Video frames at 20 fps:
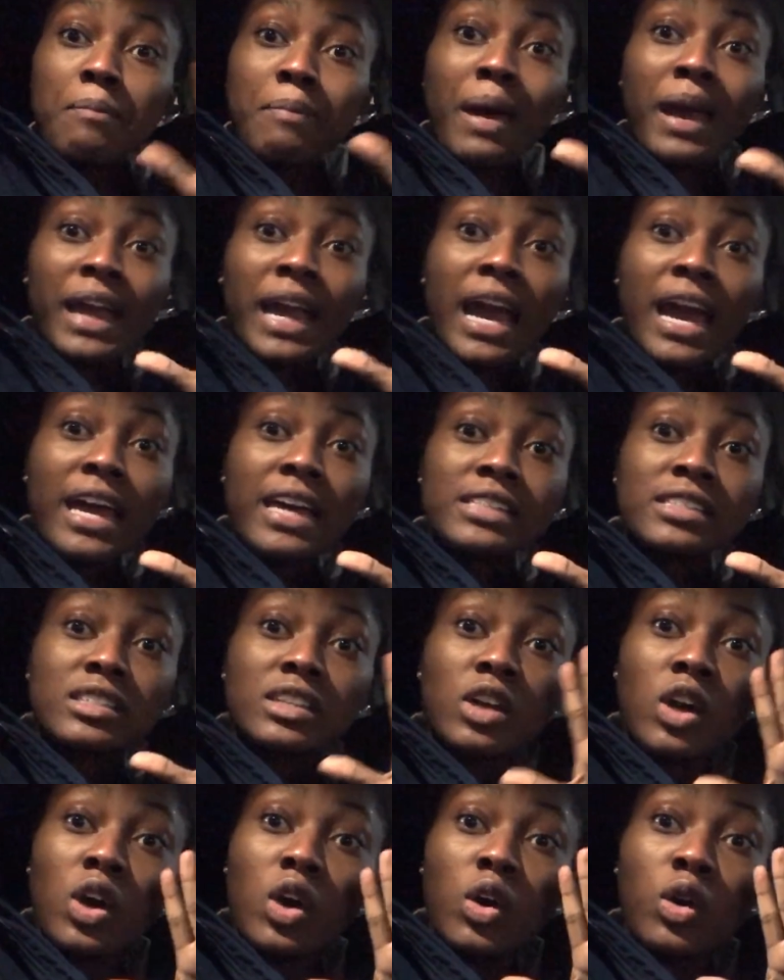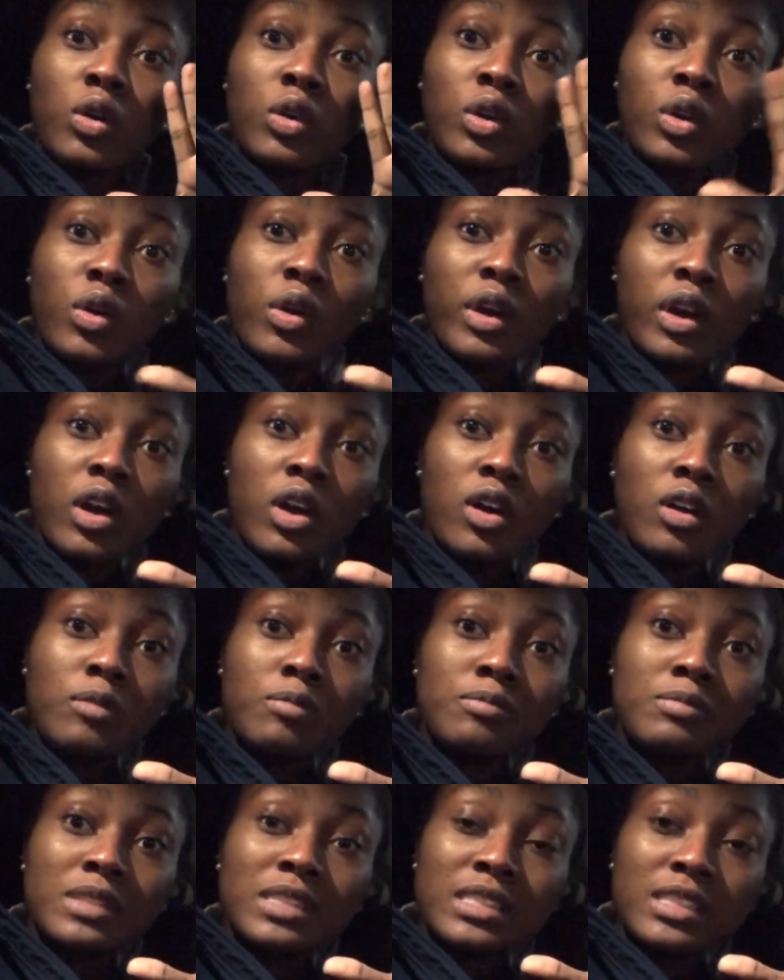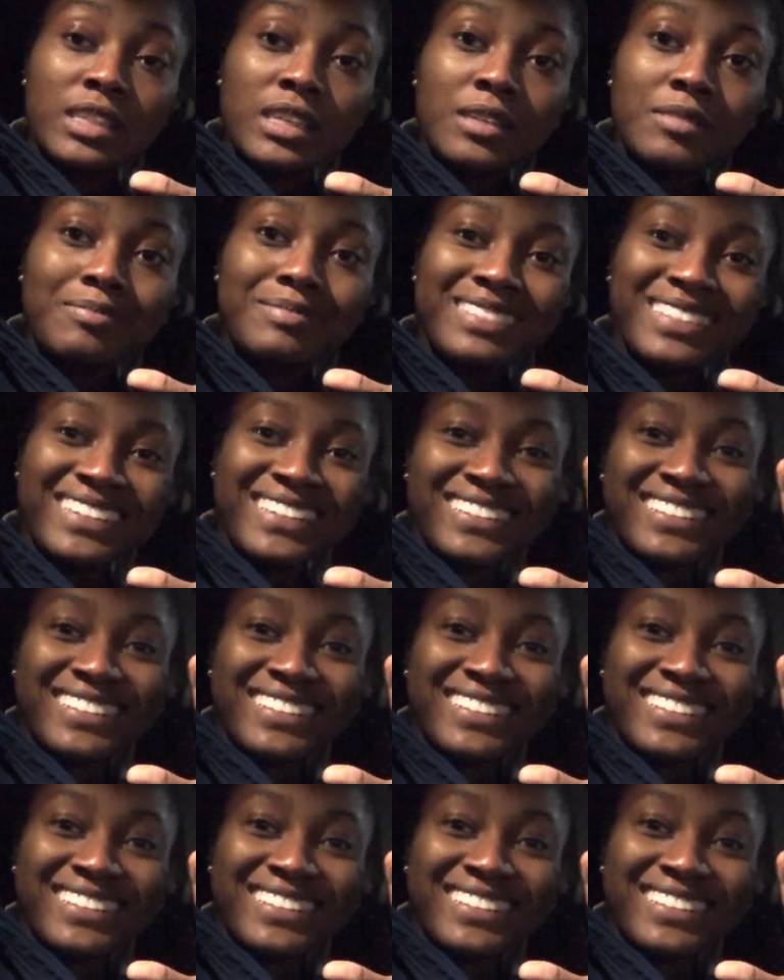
bye guys cold going home to sleep